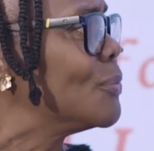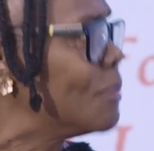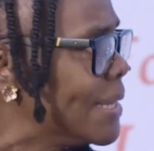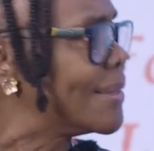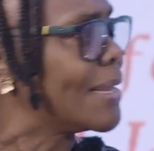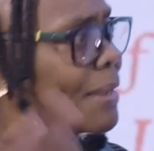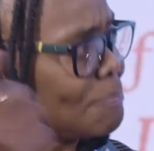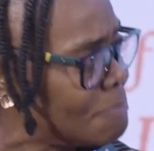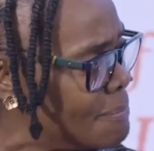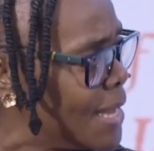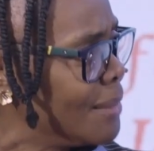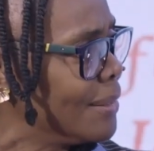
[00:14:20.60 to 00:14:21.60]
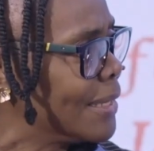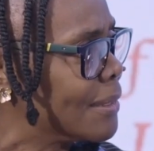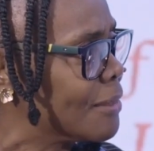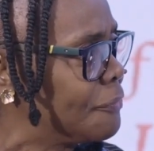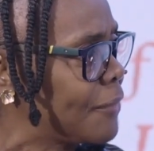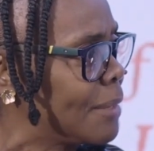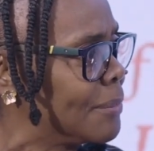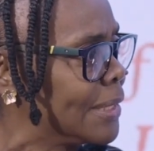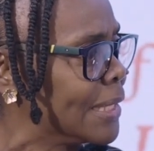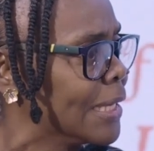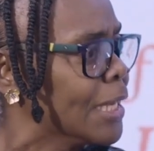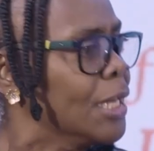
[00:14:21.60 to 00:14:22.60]
with the male in the
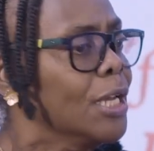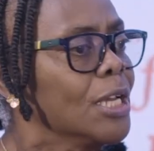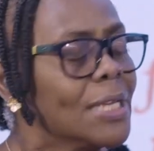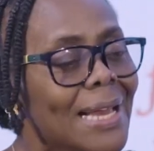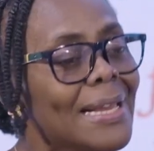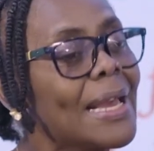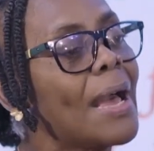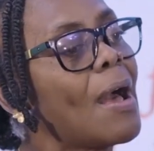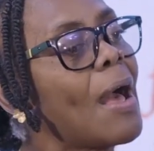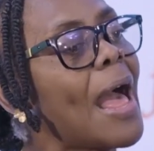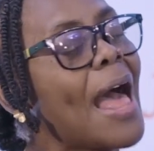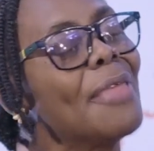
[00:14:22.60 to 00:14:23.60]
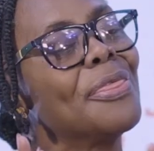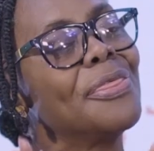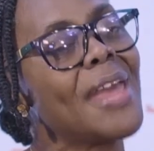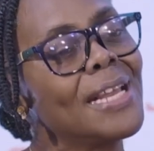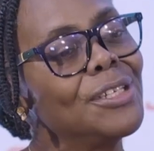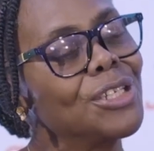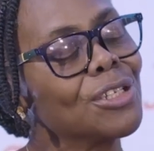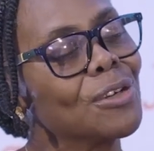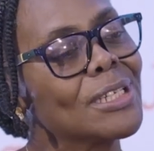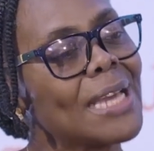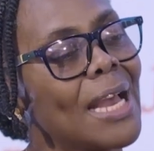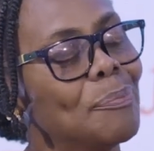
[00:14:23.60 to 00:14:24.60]
family. Mm. And then she
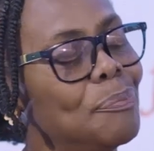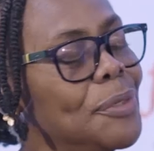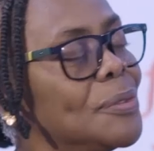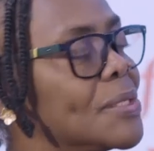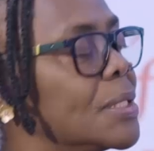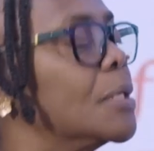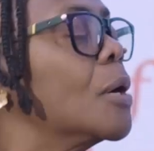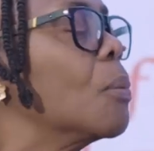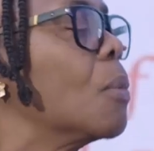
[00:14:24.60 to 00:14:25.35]
got abused in the